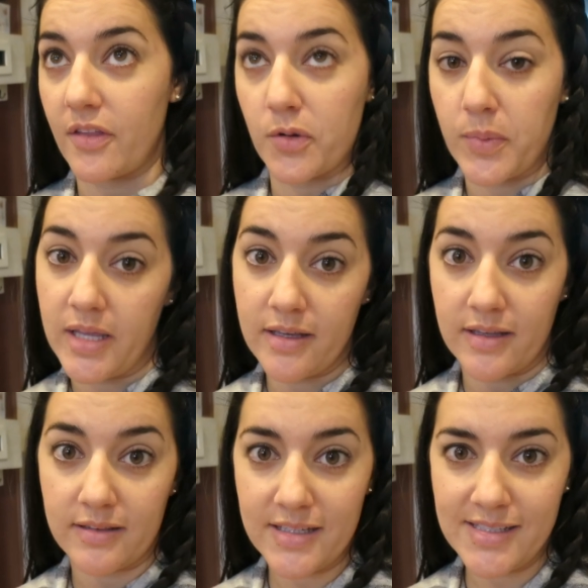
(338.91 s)
other week
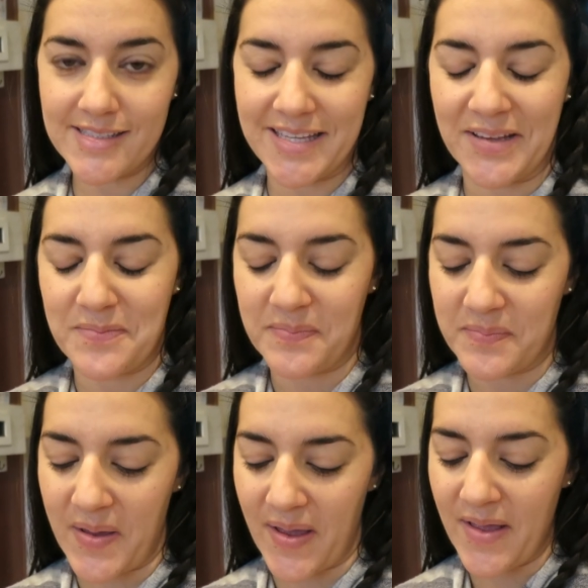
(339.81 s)
at least.
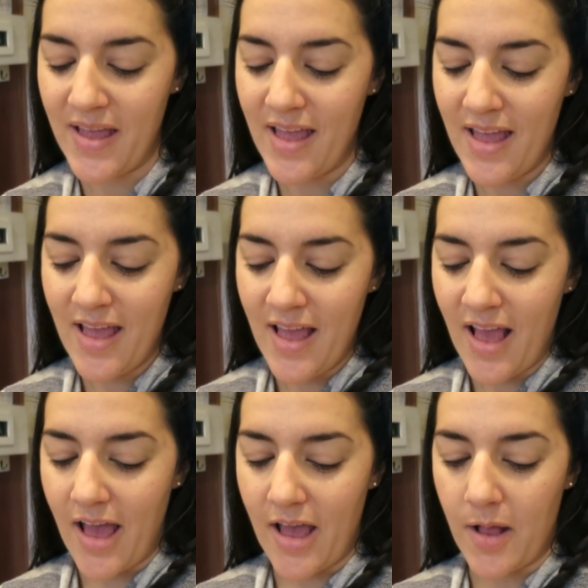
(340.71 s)
But
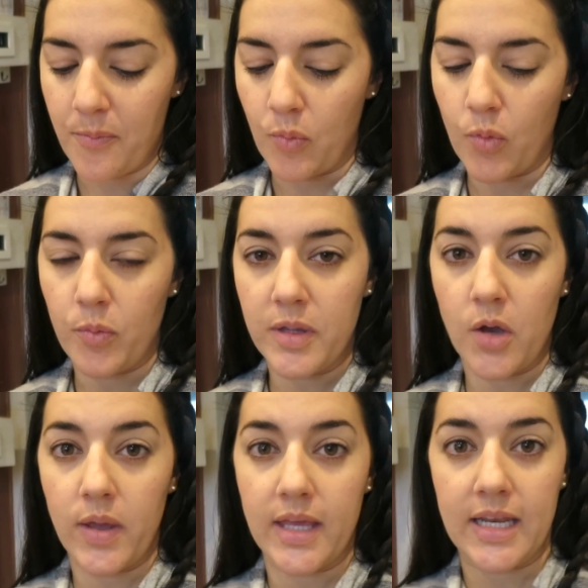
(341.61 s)
we'll be
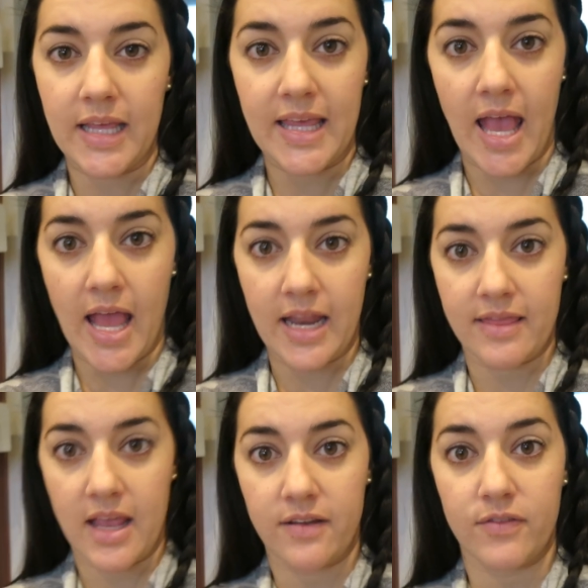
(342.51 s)
going in again
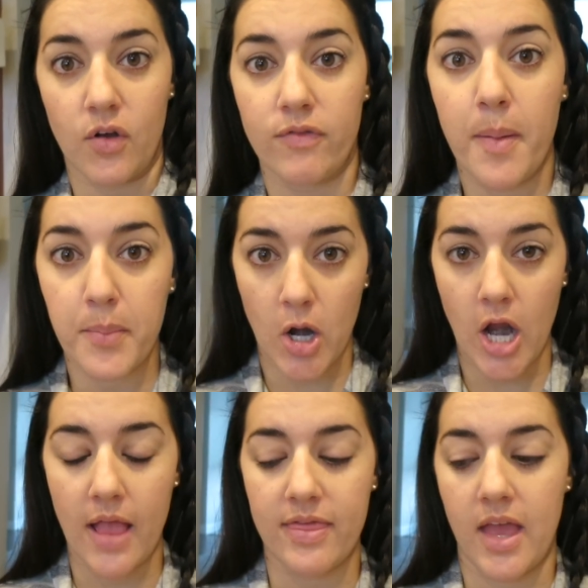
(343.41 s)
at the end of November,
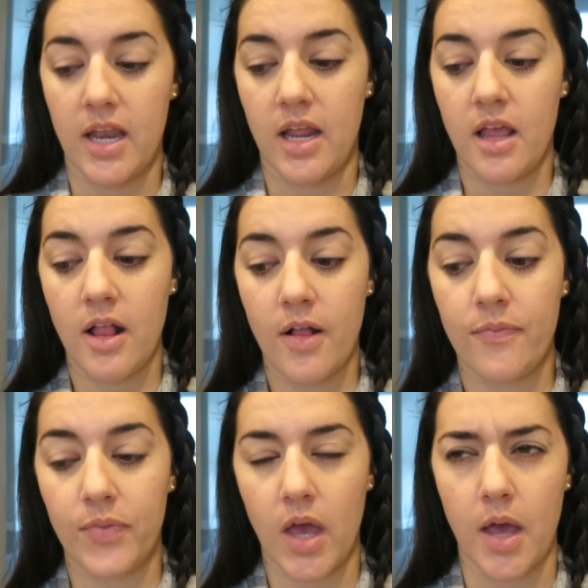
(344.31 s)
and then
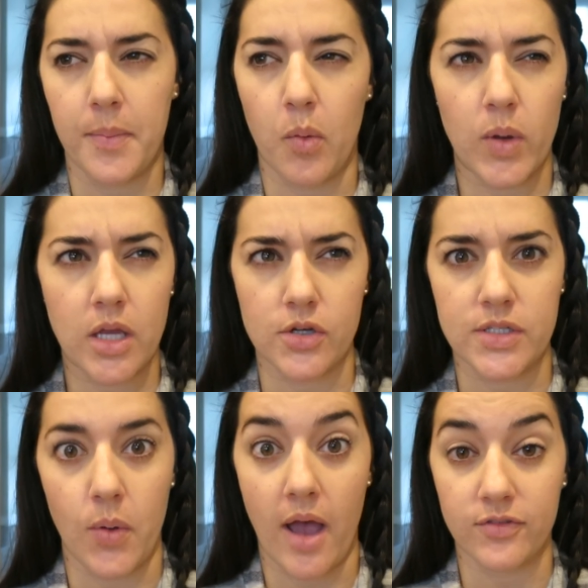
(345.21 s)
a week or
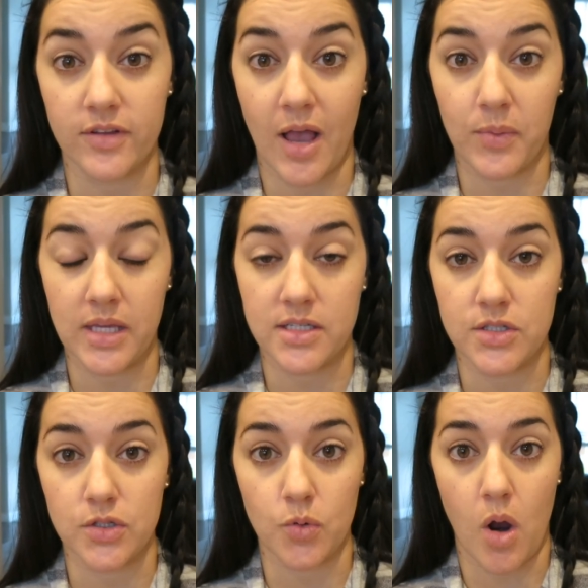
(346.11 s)
so after that, we get
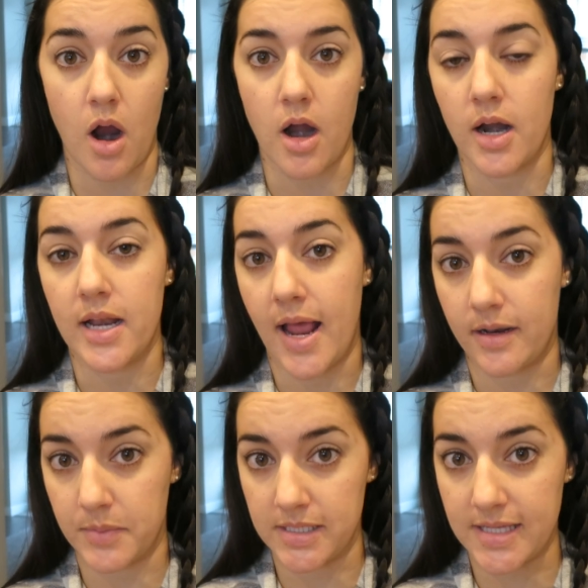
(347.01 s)
to do our
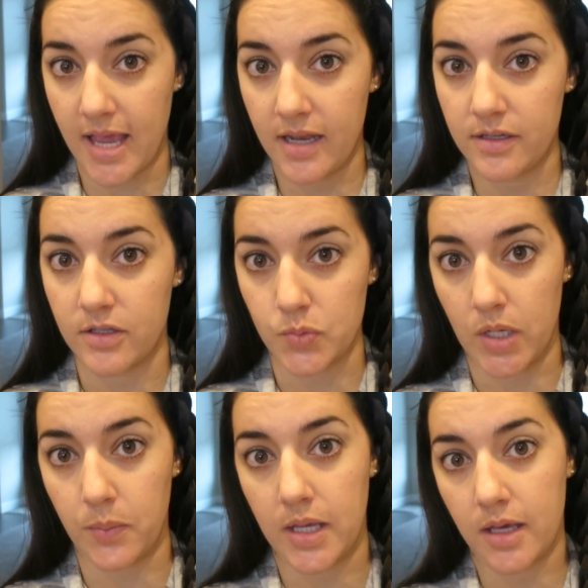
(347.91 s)
anatomy scan, the
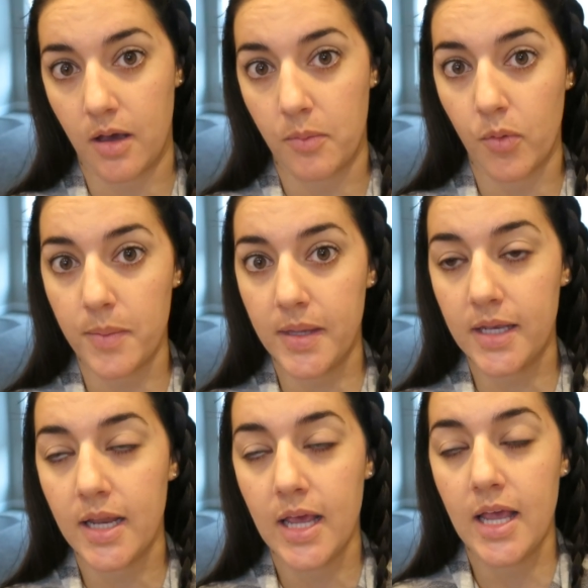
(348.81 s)
20-week appointment.